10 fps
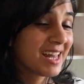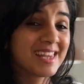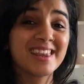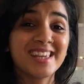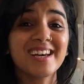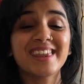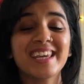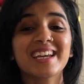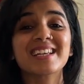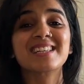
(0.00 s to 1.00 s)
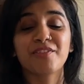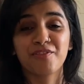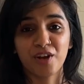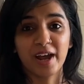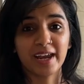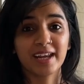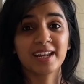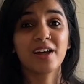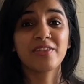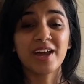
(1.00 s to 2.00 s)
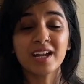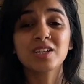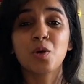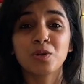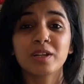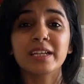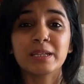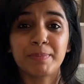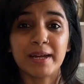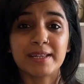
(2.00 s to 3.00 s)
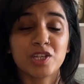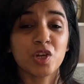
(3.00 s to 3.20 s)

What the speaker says: The third thing is the frying. Now that totally depends.